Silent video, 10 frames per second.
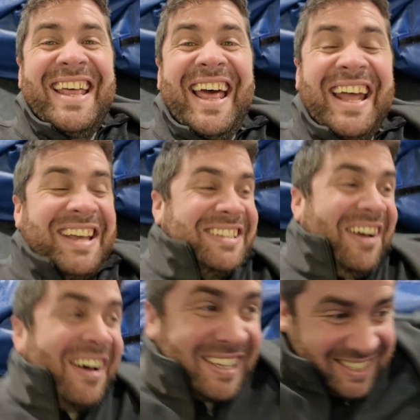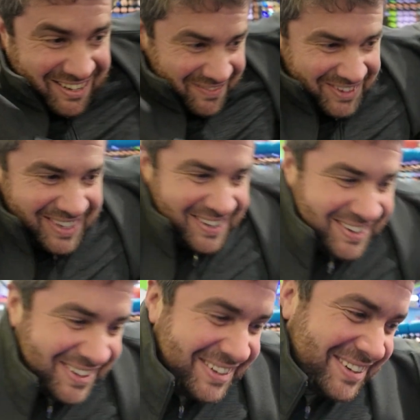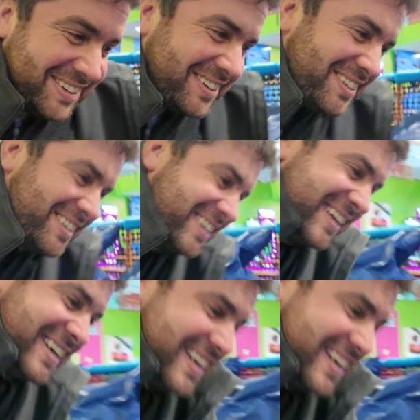That is awesome. Oh,